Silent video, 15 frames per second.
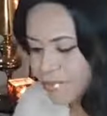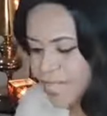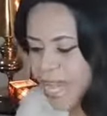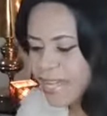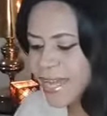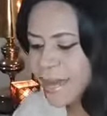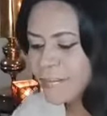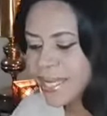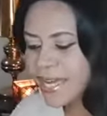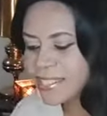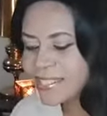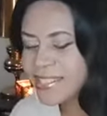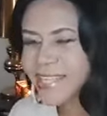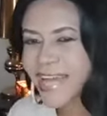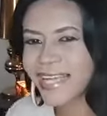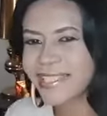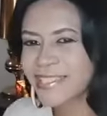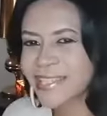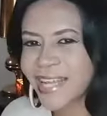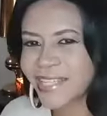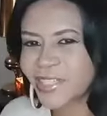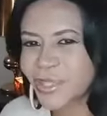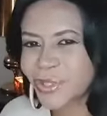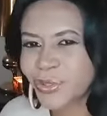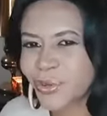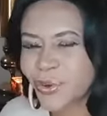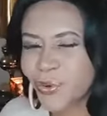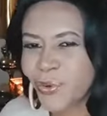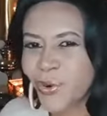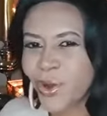And I'm here tonight to let you
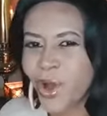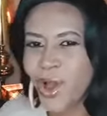know